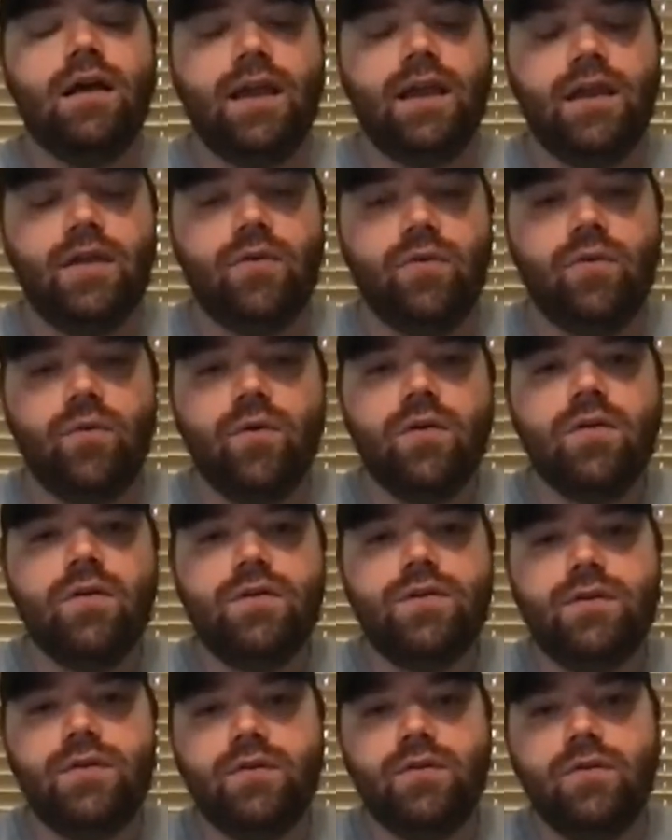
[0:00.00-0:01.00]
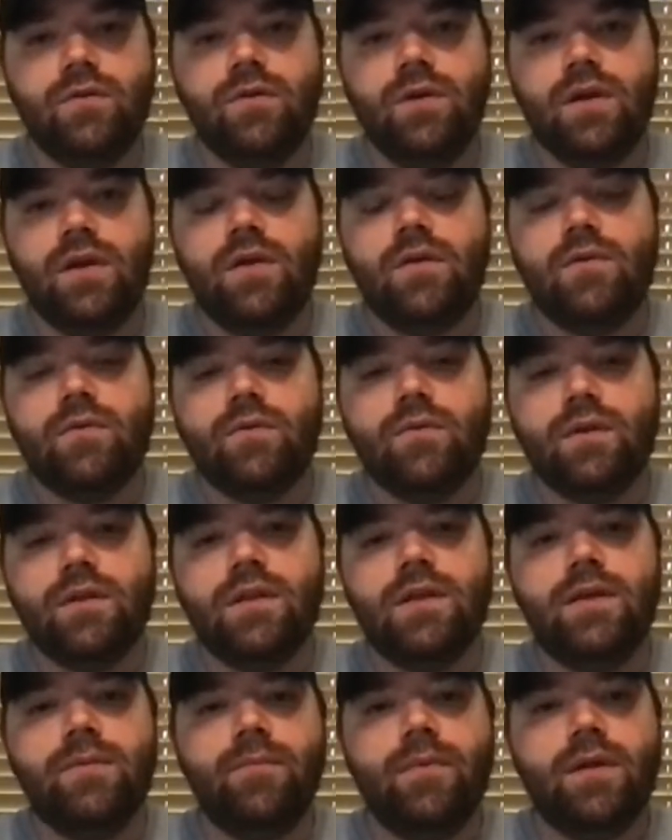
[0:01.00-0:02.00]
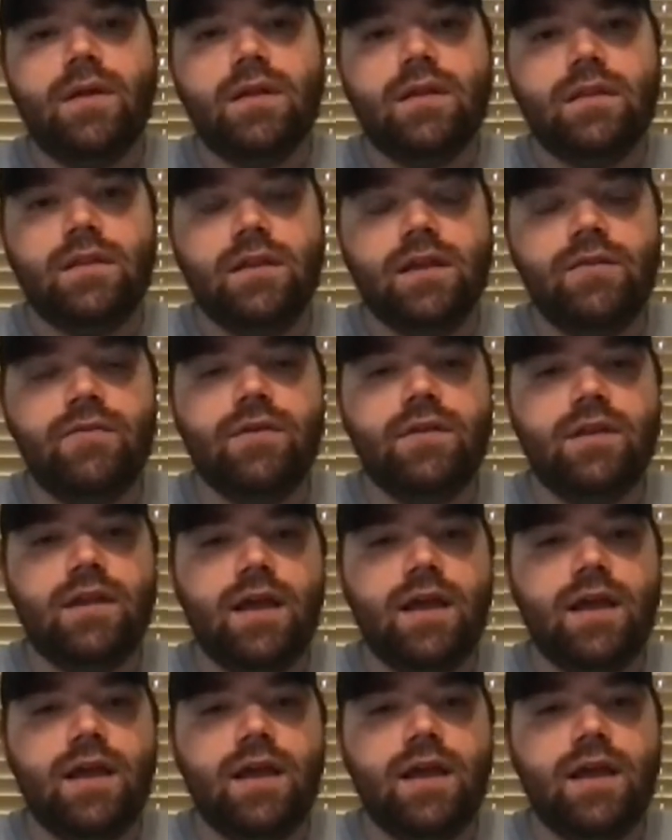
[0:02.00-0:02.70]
in order to really live a